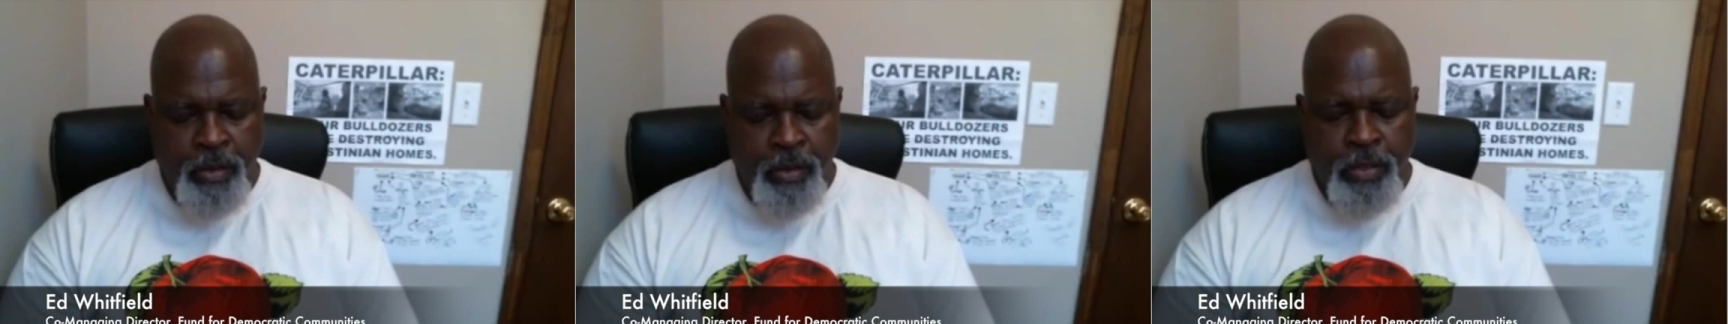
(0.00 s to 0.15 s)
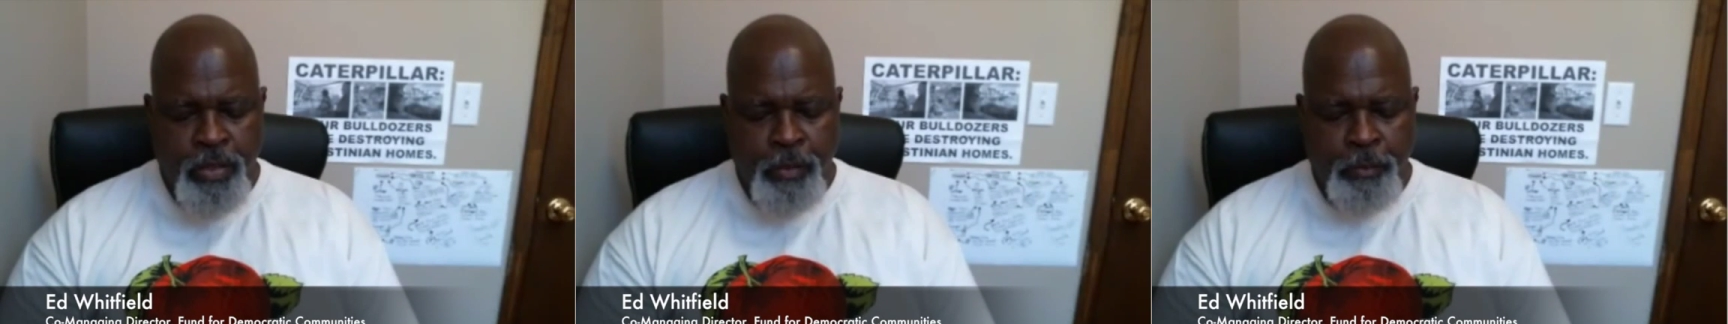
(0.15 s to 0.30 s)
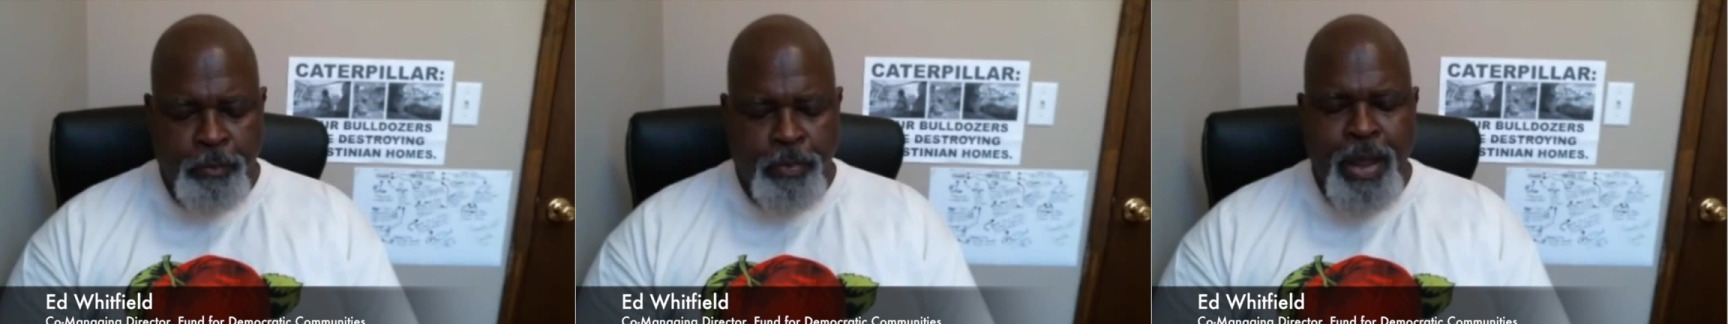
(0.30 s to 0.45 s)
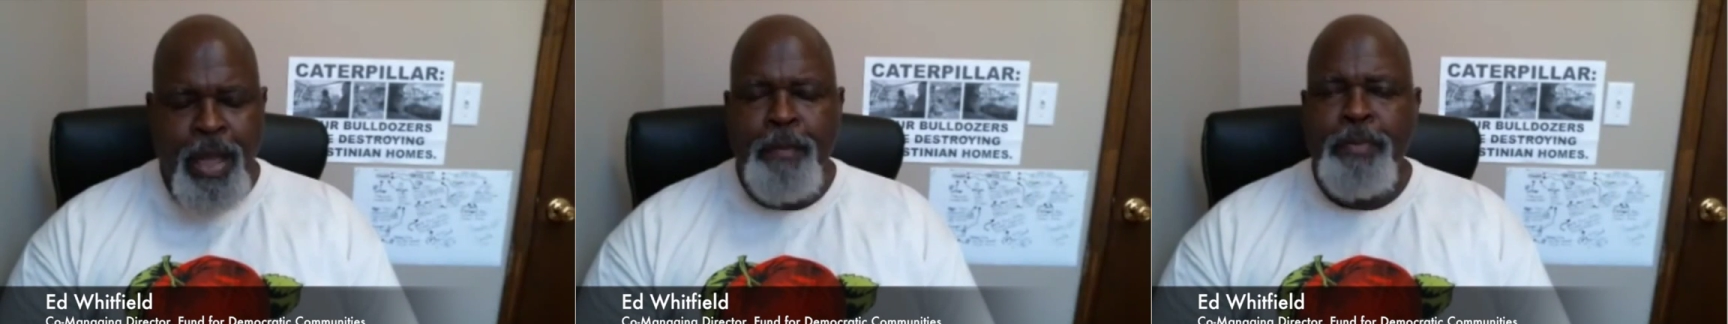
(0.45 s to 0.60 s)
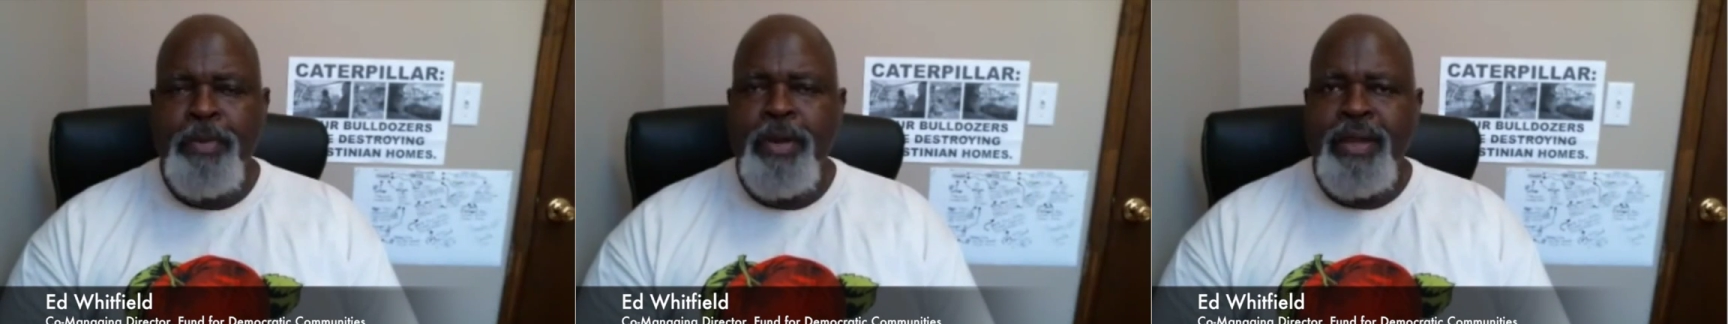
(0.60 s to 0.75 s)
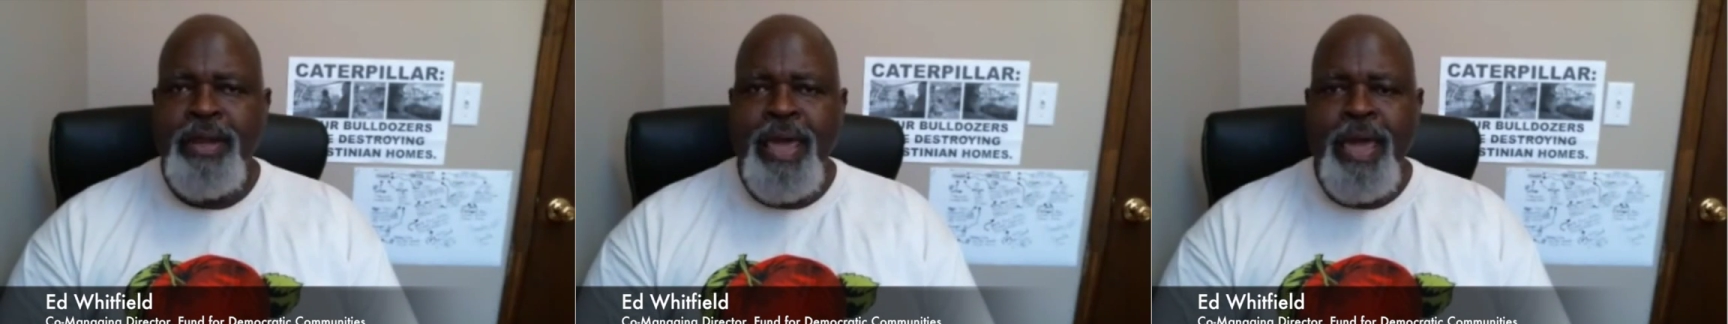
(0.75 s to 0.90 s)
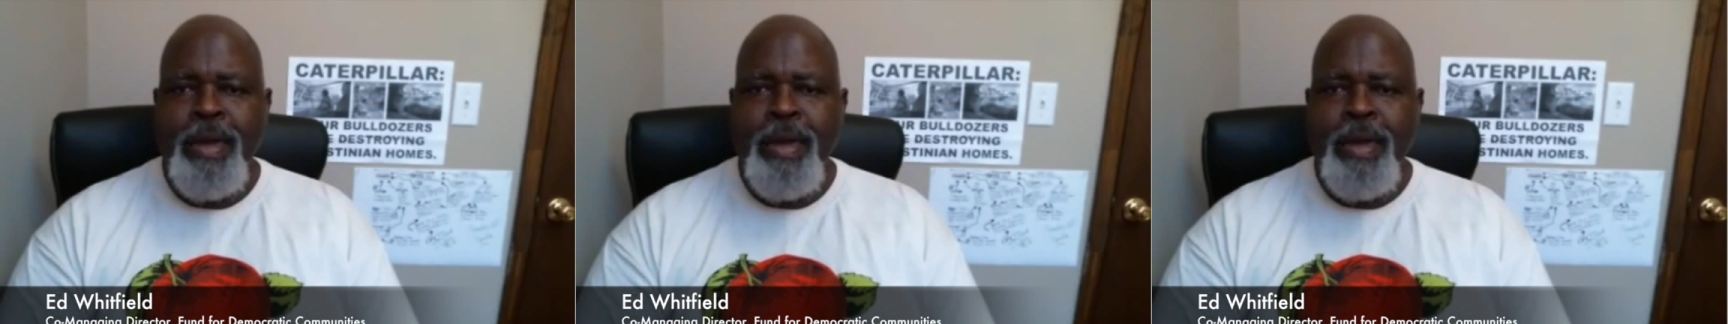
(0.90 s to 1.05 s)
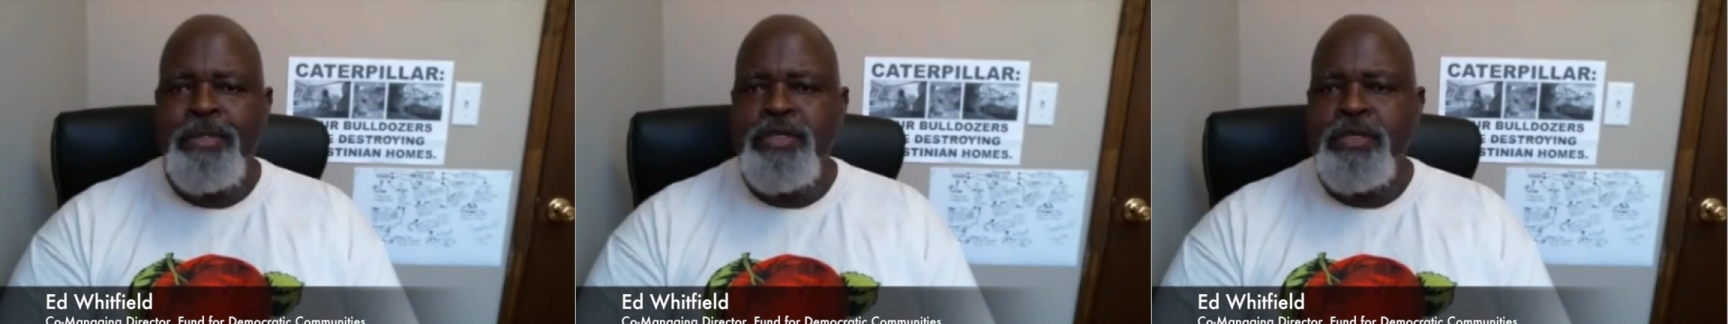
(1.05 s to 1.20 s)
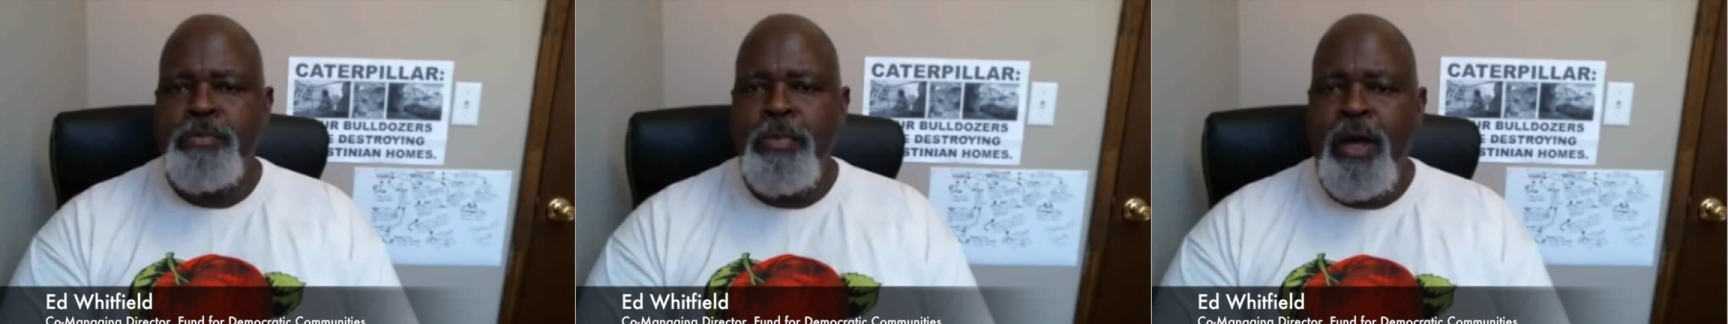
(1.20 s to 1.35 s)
The property damage in